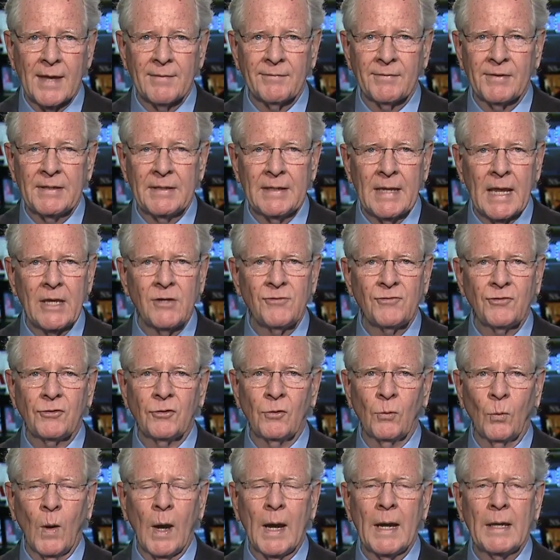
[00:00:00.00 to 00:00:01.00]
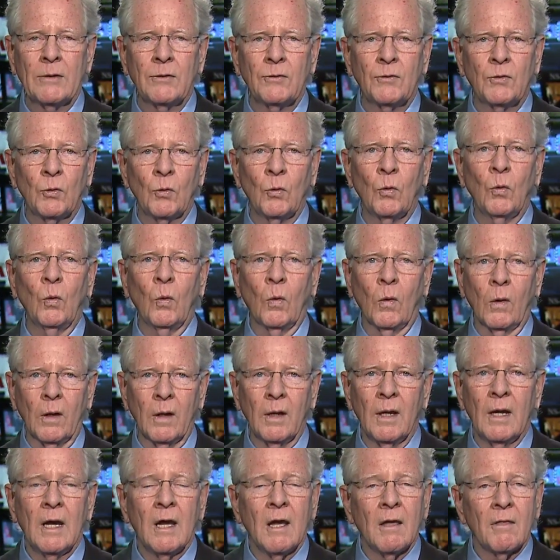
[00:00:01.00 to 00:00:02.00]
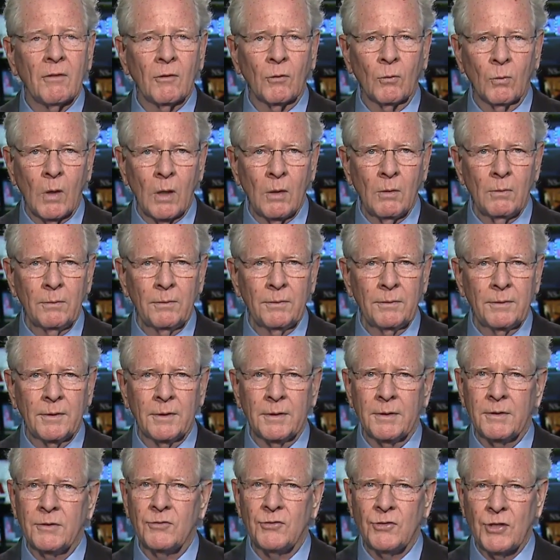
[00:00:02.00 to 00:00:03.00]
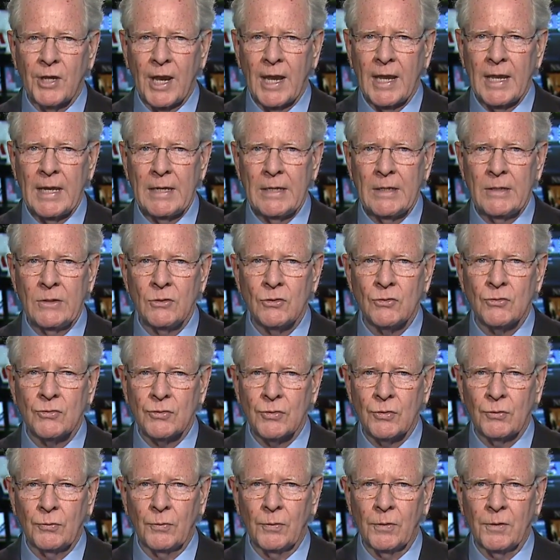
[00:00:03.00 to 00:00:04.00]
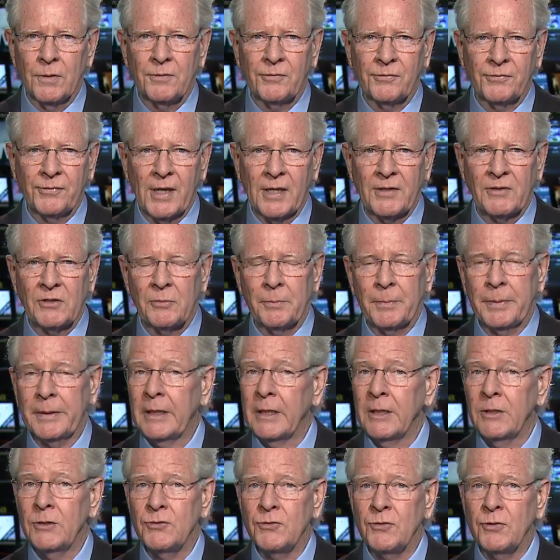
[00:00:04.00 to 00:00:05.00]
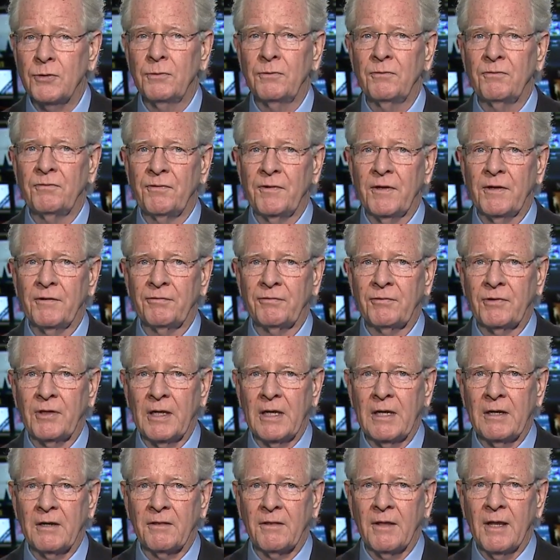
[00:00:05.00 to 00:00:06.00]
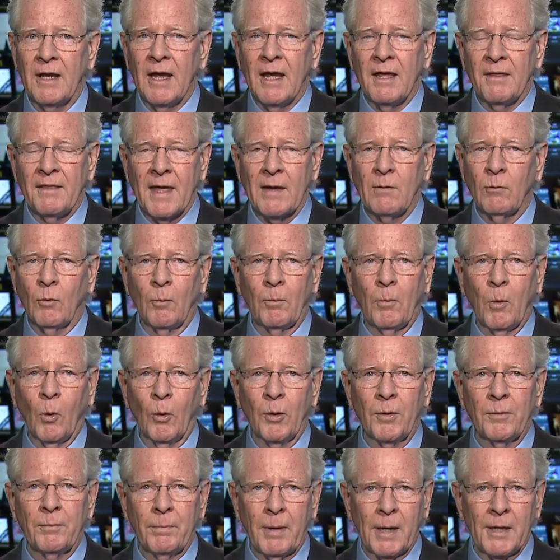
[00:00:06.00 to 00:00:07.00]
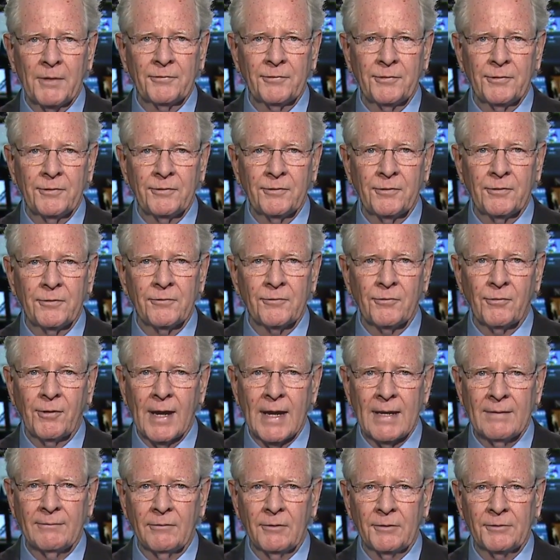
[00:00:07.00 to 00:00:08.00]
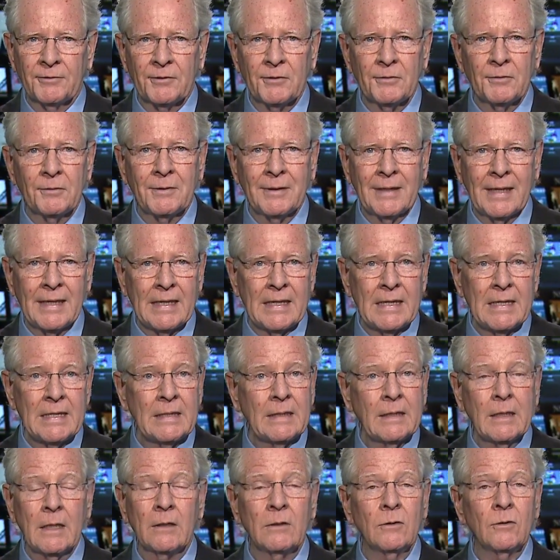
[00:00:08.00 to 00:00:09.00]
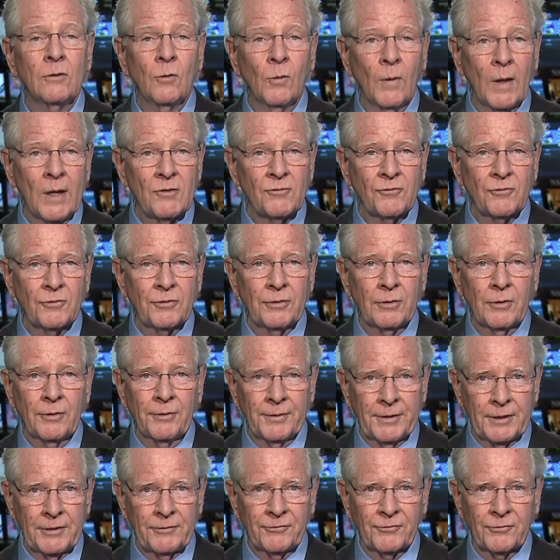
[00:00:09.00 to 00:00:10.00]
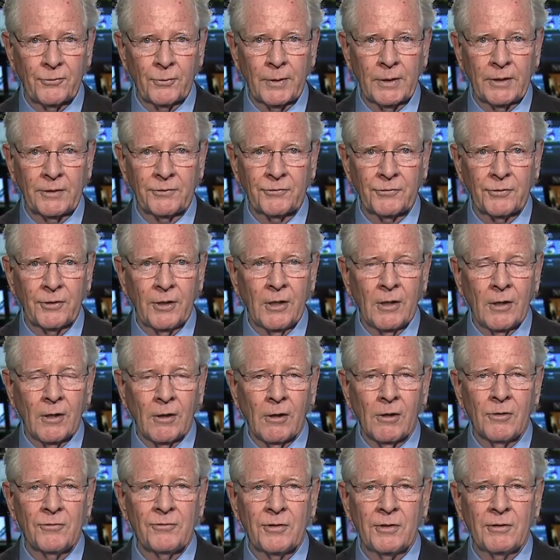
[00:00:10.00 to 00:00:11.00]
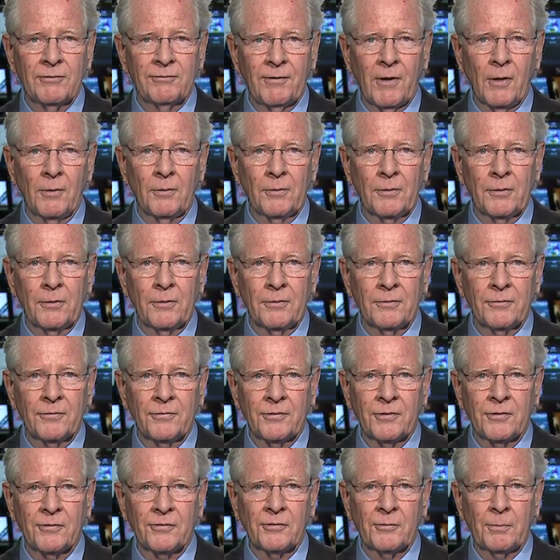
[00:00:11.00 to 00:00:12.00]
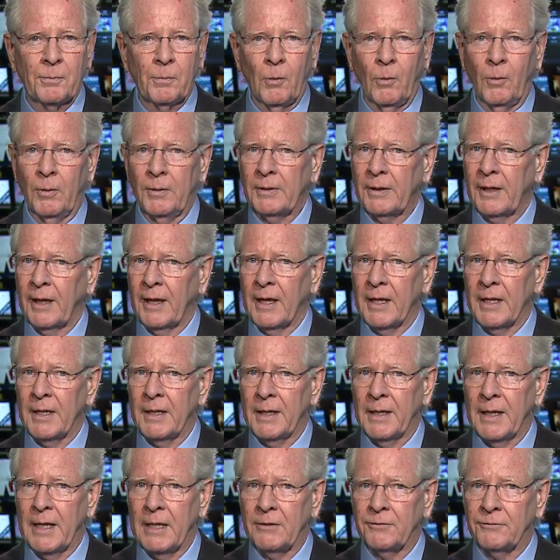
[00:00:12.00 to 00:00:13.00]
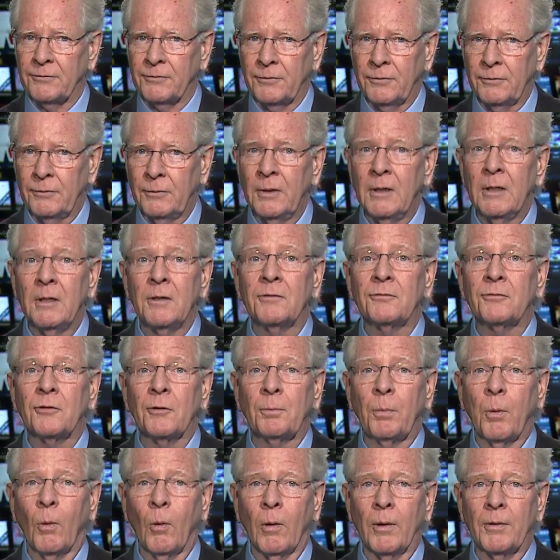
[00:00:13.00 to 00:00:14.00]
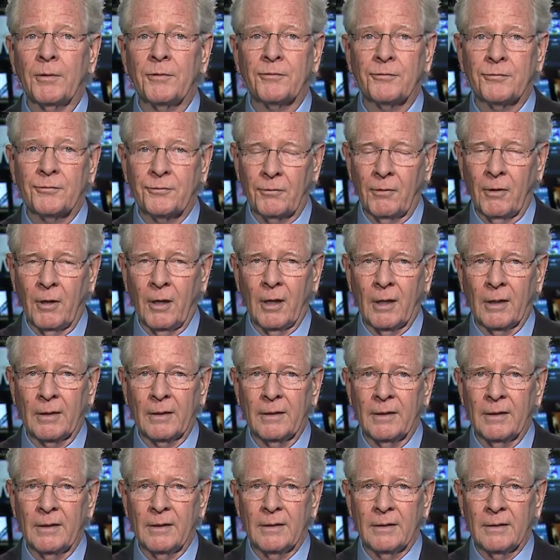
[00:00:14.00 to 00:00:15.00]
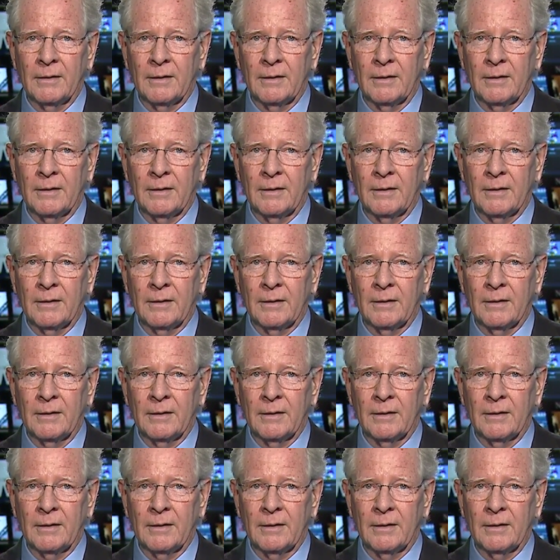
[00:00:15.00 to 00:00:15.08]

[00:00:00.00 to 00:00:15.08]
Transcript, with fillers: have a nationwide tour, the Road to Change Tour, set to begin June 15th. They will board buses and travel to key congressional districts, urging voters to support candidates who support strong